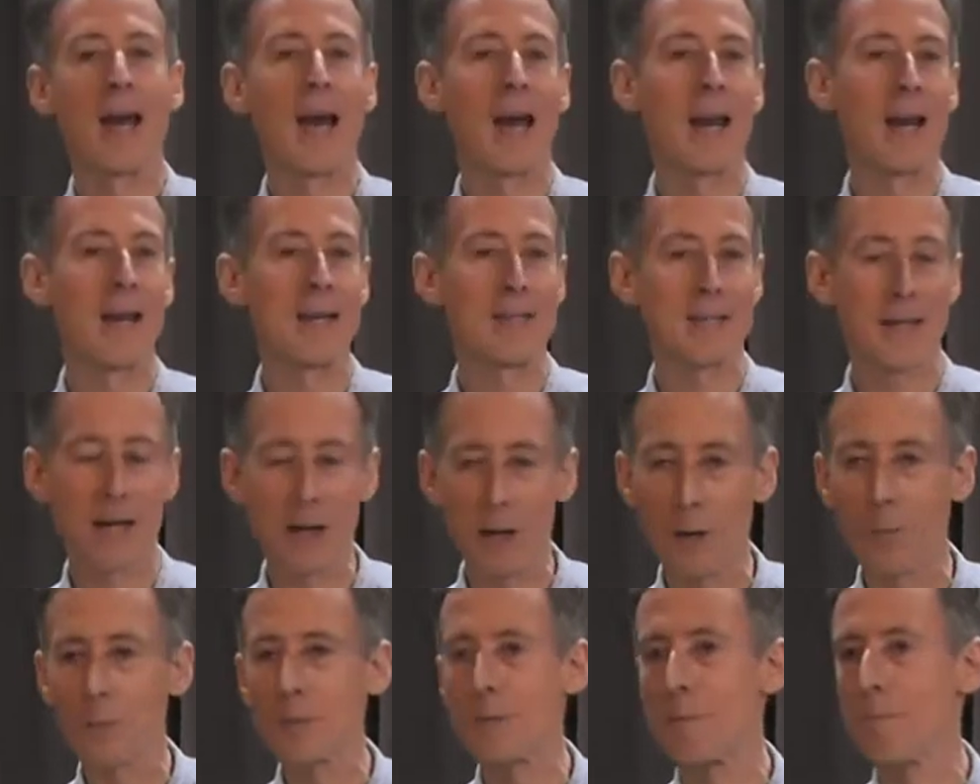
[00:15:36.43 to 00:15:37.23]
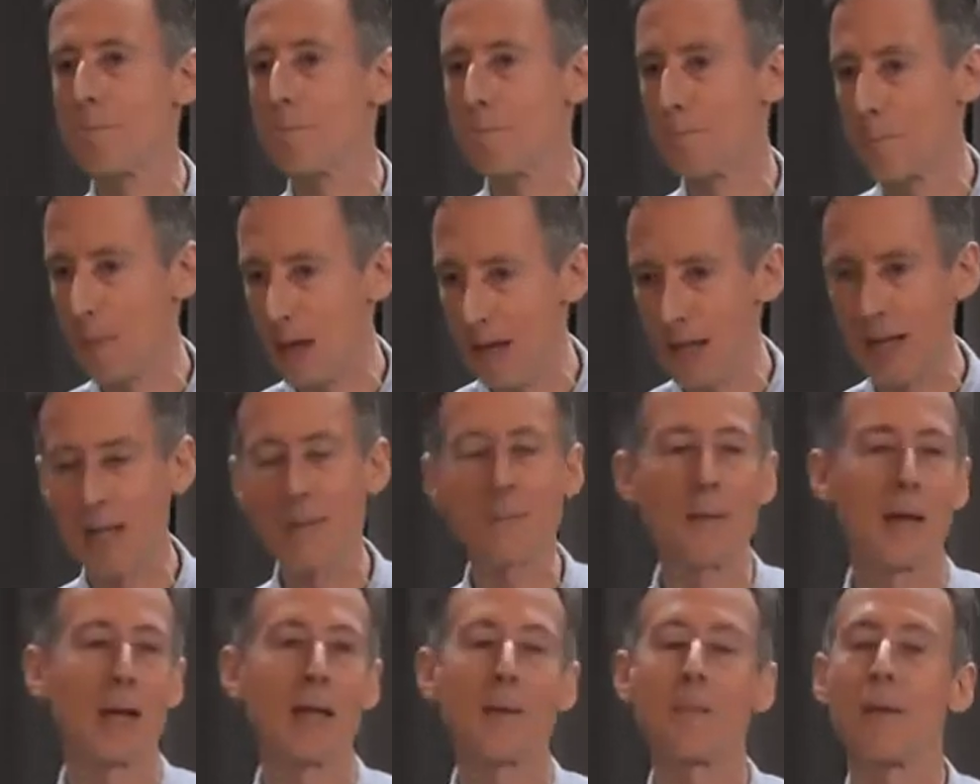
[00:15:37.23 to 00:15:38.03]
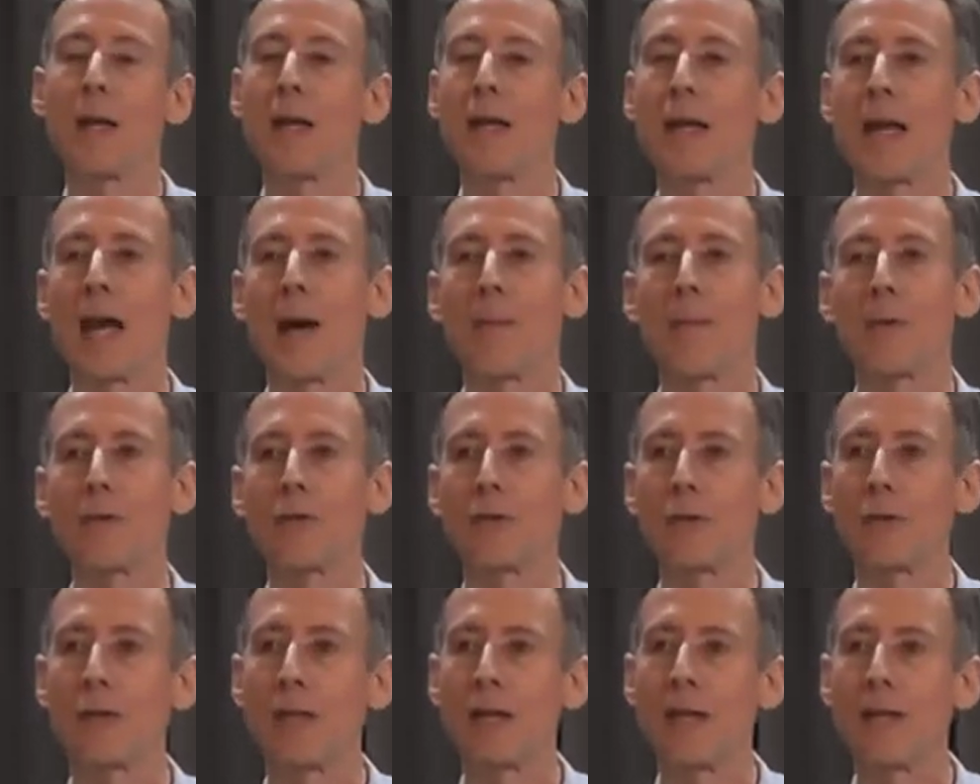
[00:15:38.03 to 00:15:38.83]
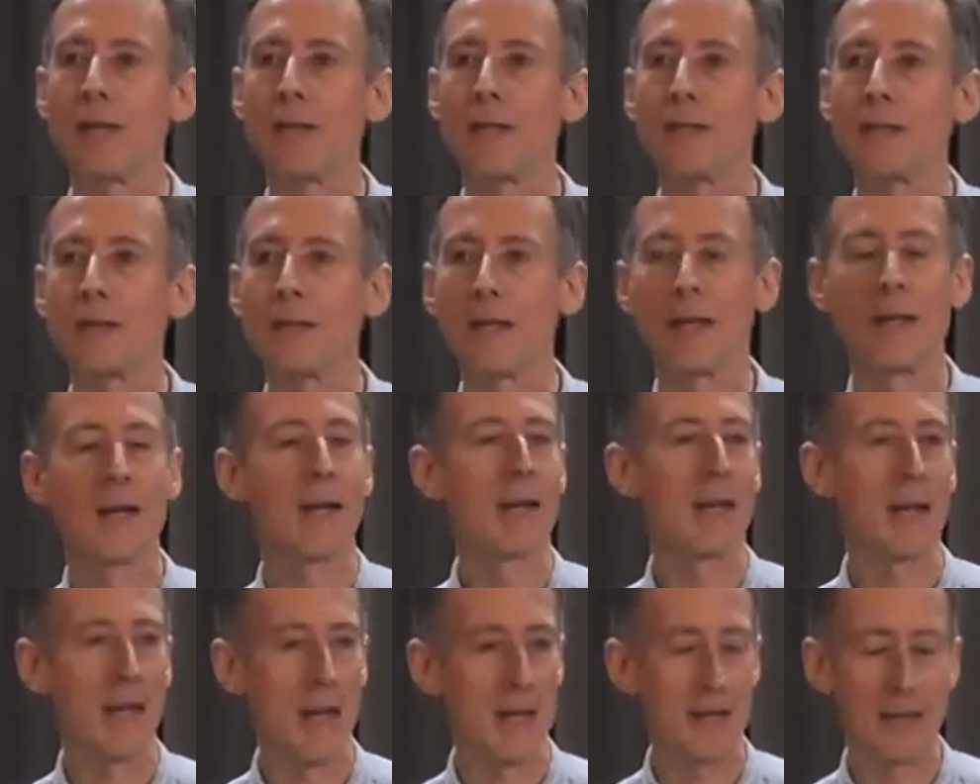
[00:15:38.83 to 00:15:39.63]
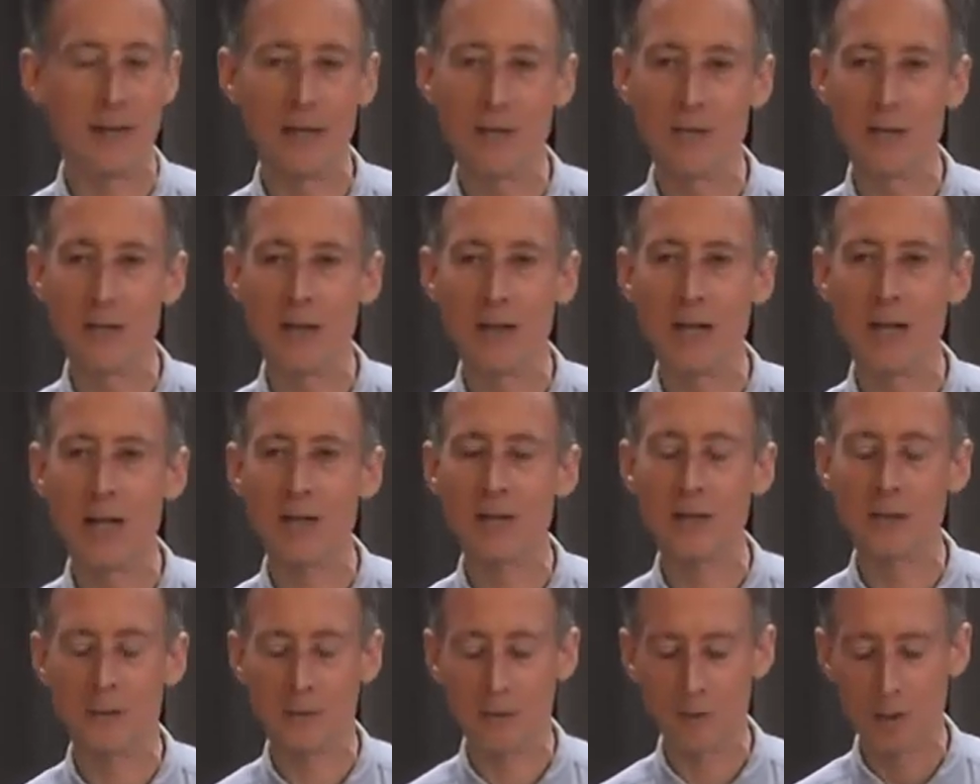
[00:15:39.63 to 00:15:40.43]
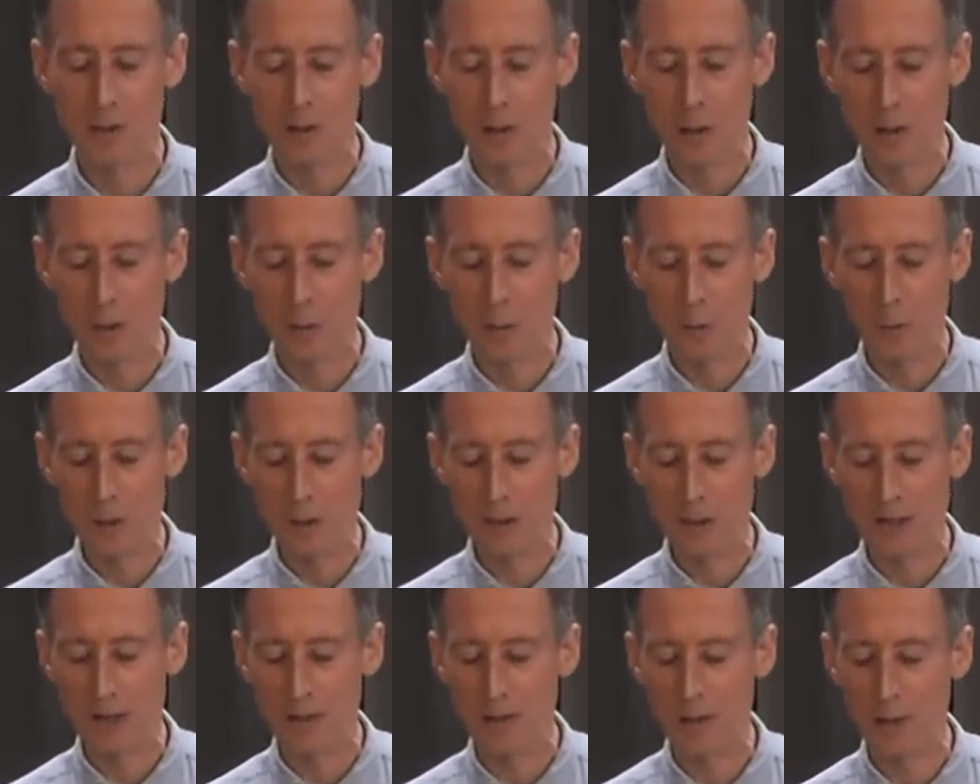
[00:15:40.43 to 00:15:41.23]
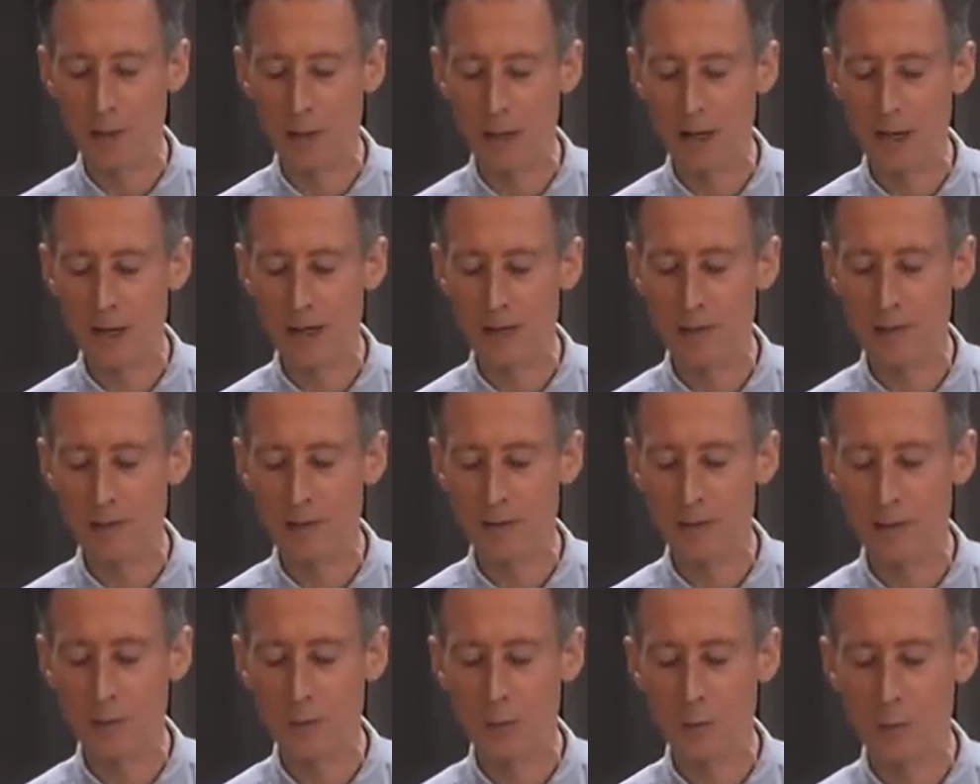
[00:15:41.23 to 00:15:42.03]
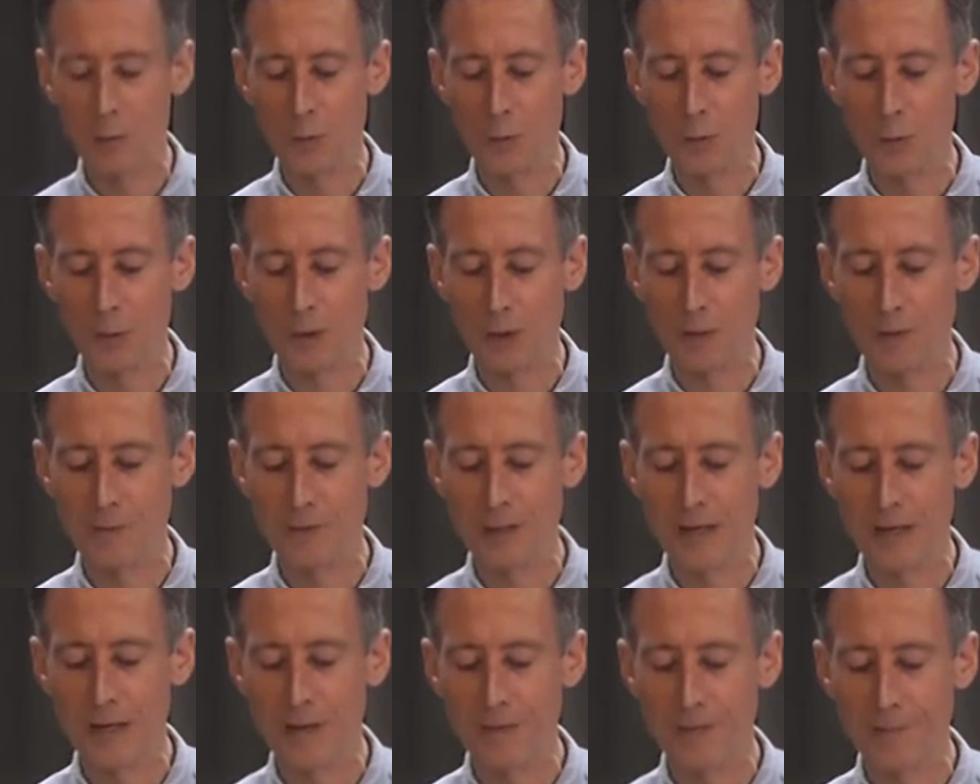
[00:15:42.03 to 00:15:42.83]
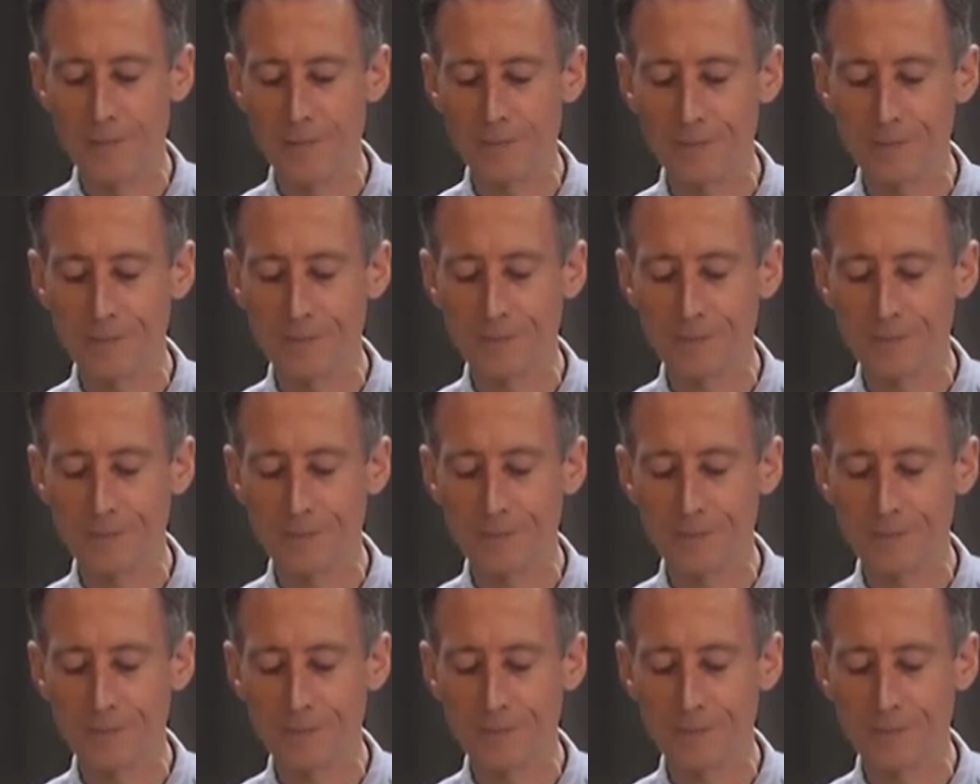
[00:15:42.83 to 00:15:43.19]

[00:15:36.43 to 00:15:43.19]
and it's helped many, many, many Aboriginal kids get an education which they otherwise would not have done.